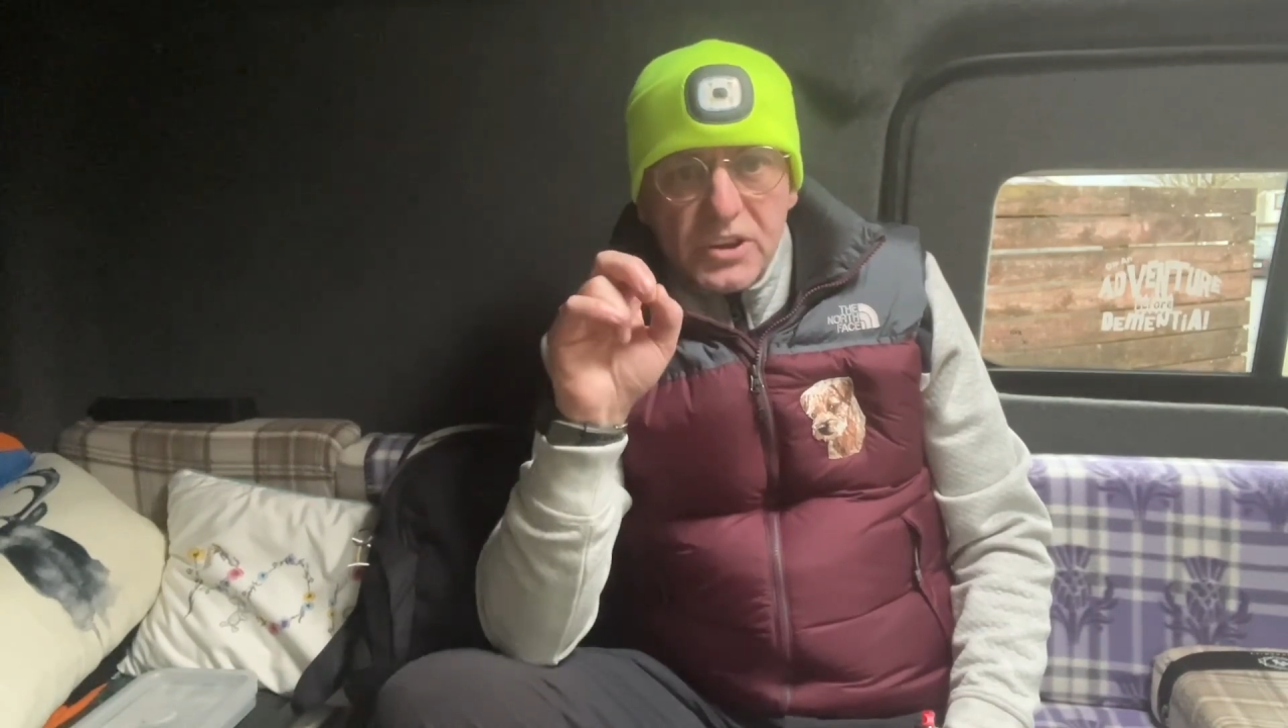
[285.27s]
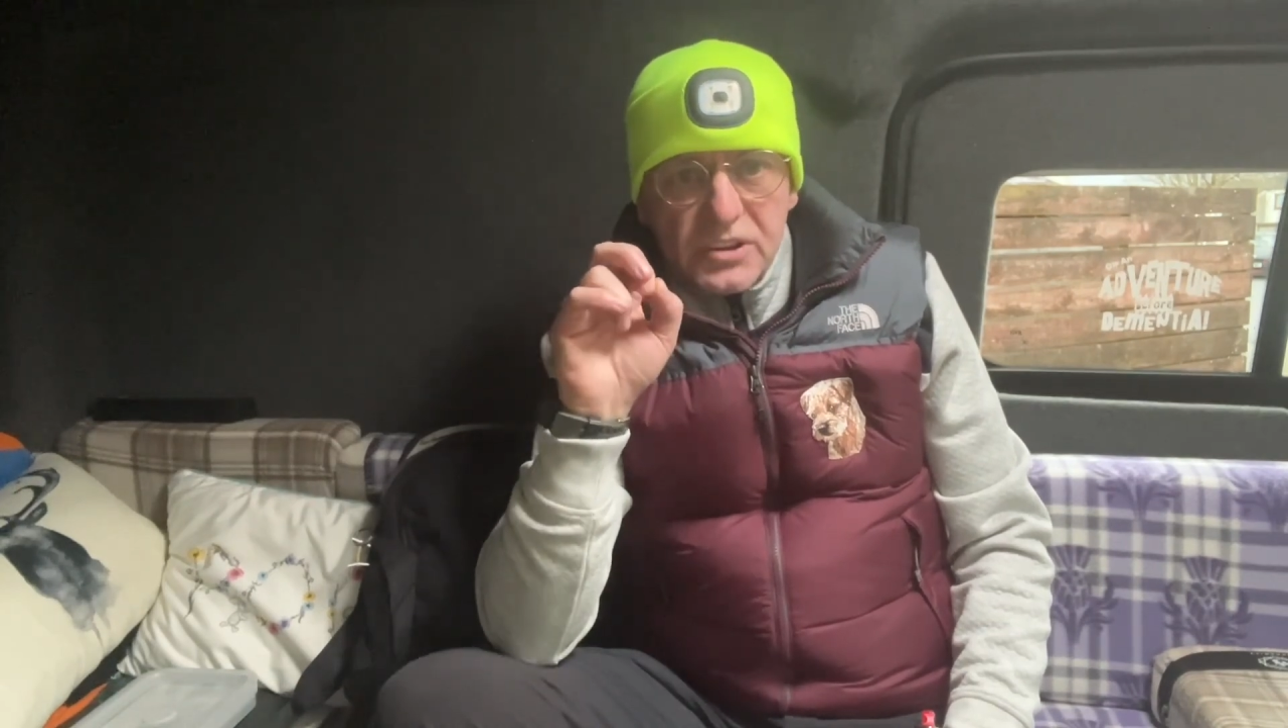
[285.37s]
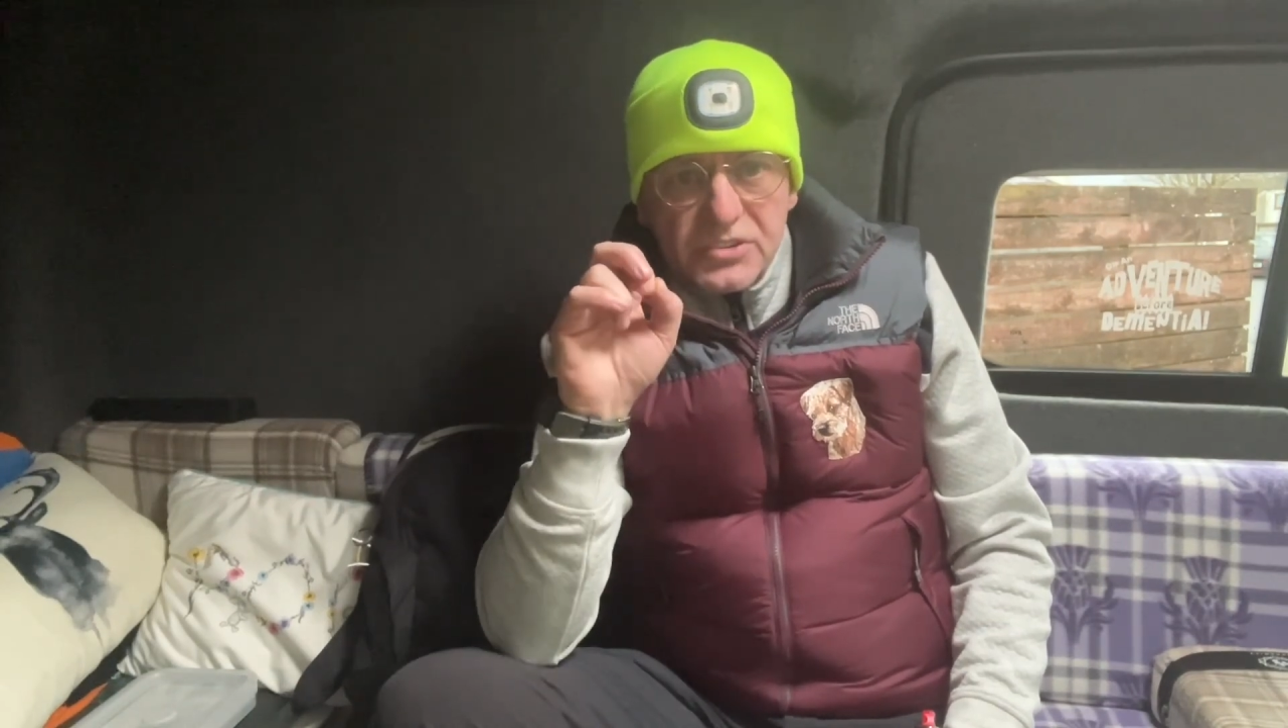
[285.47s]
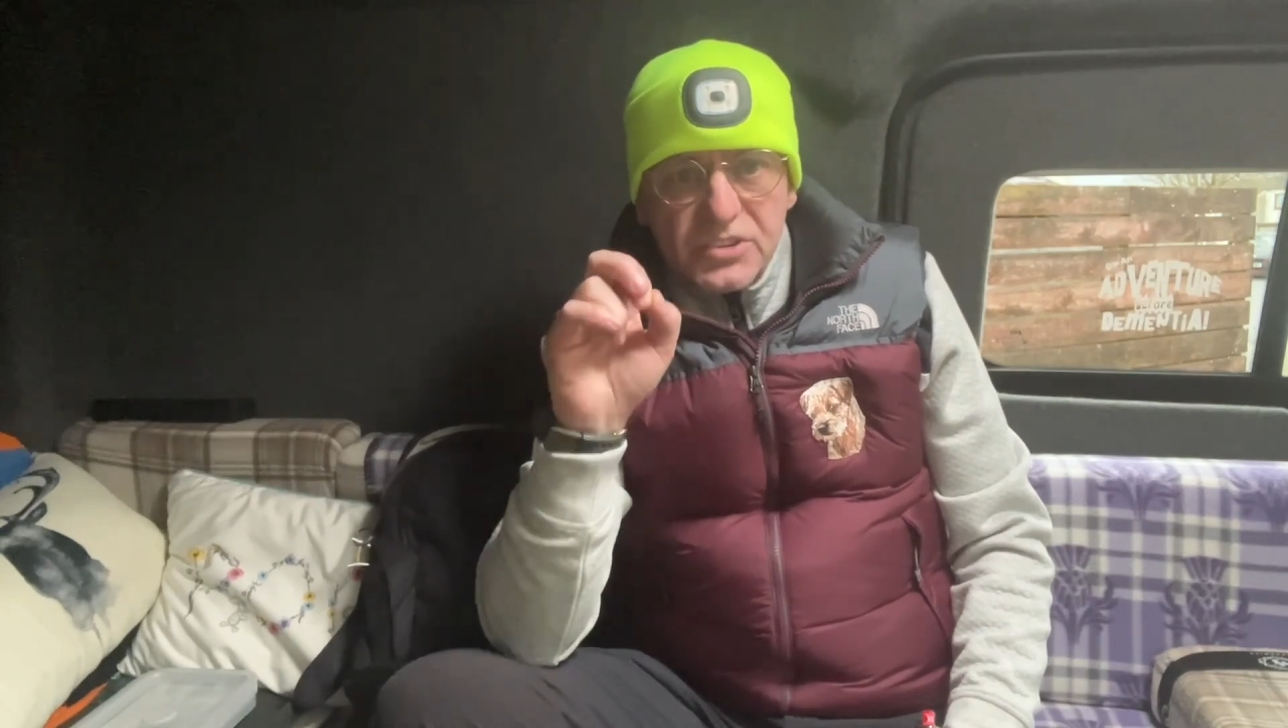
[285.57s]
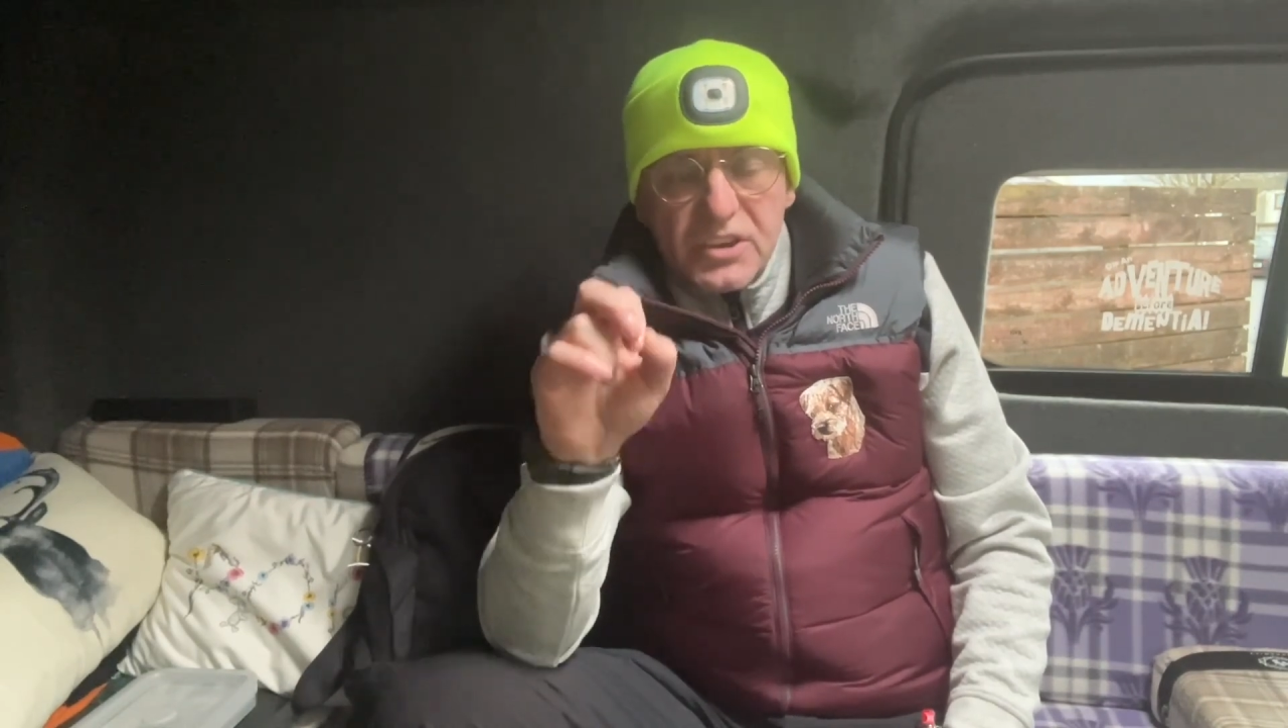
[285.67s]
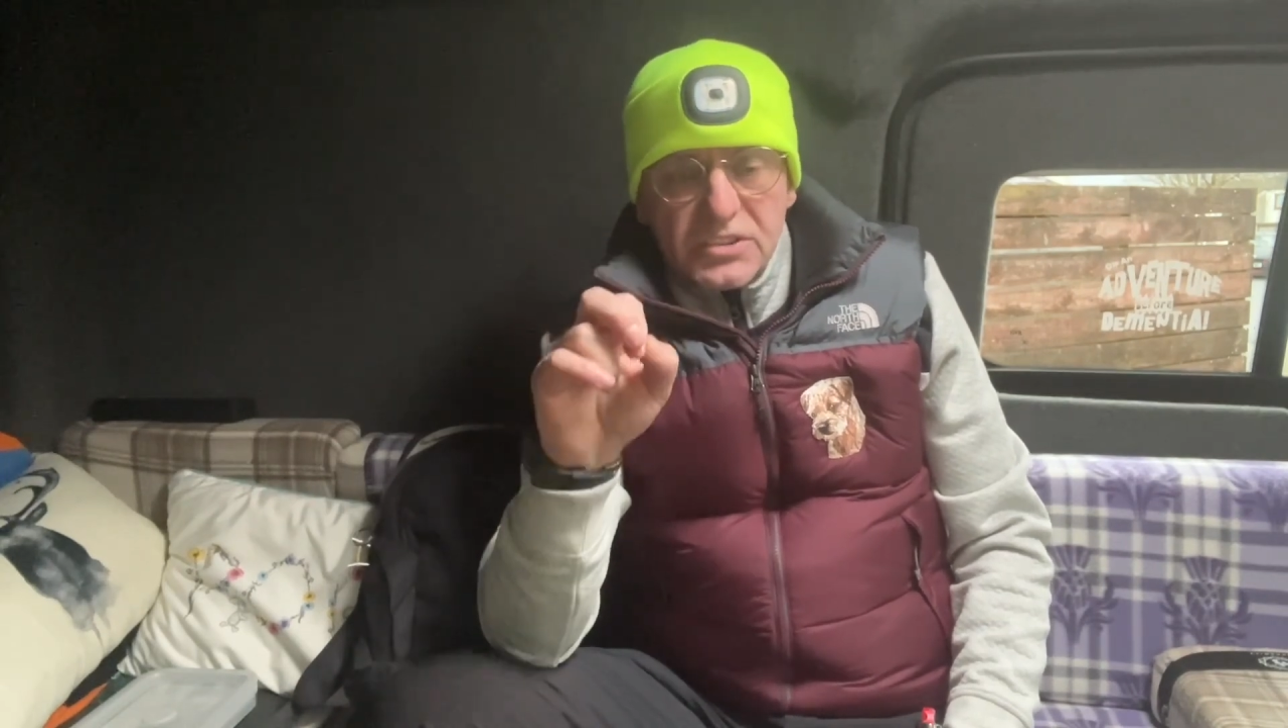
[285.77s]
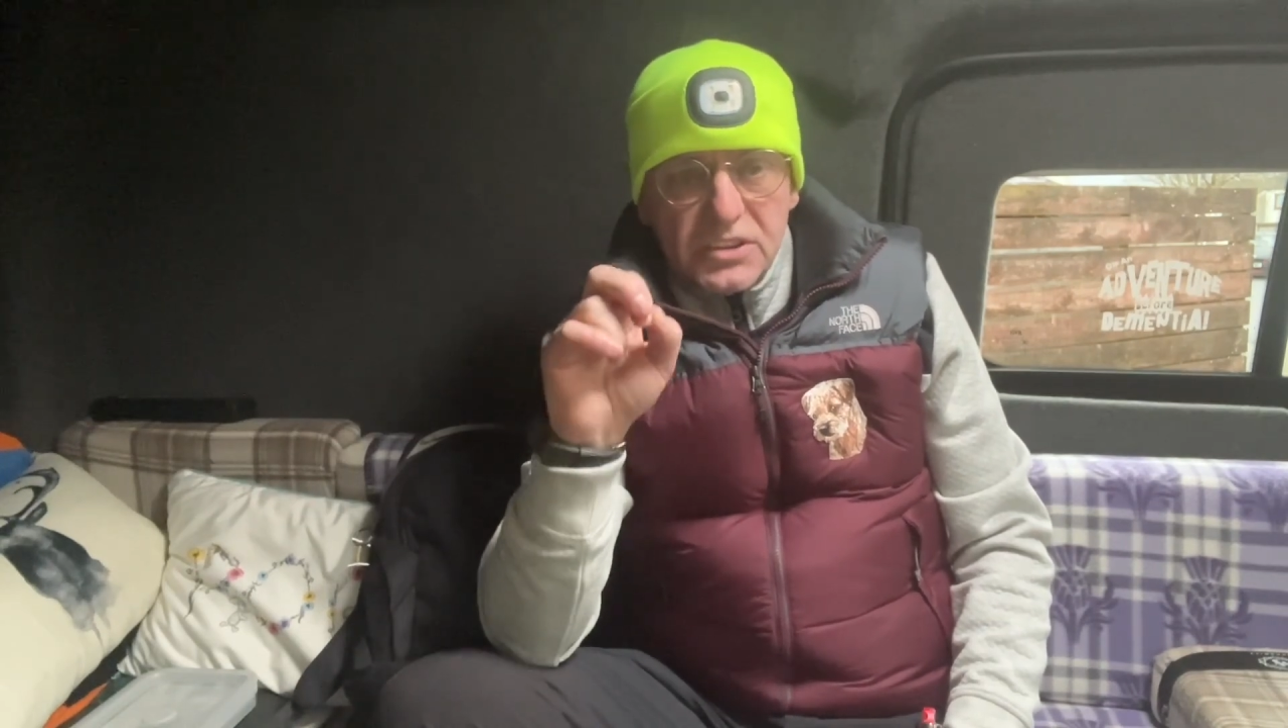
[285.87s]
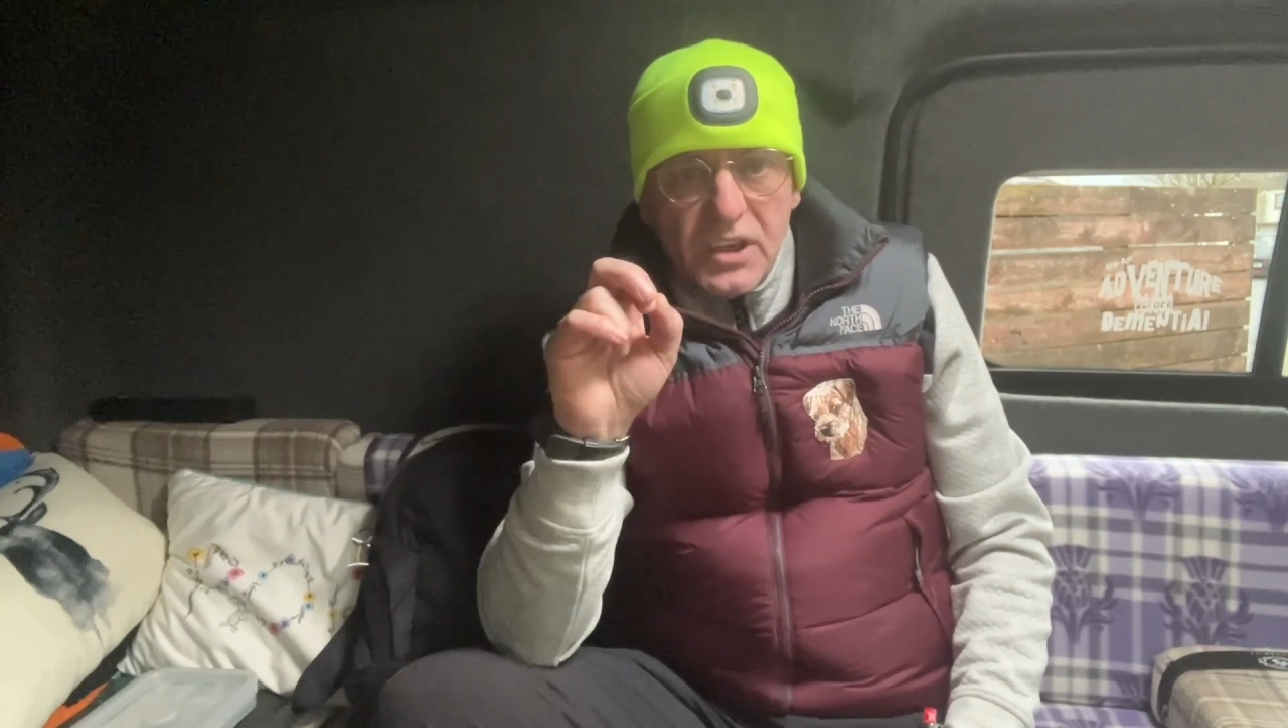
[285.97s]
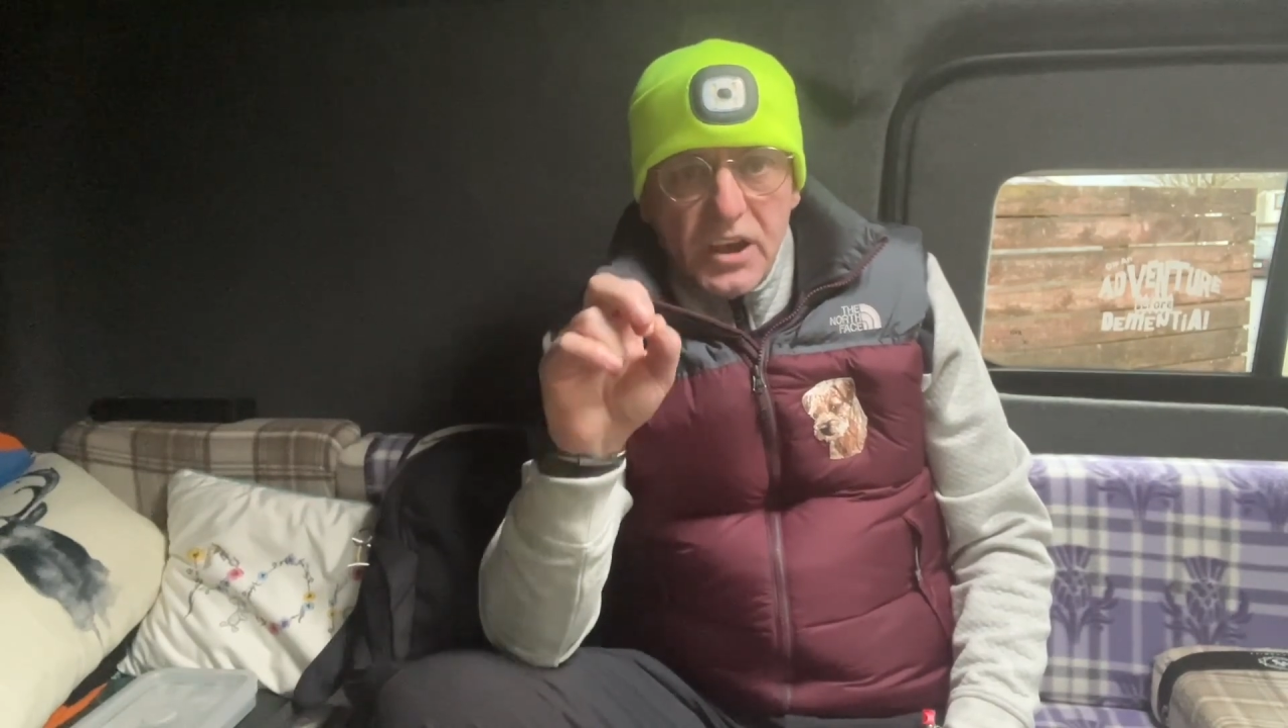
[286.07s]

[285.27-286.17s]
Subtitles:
inserted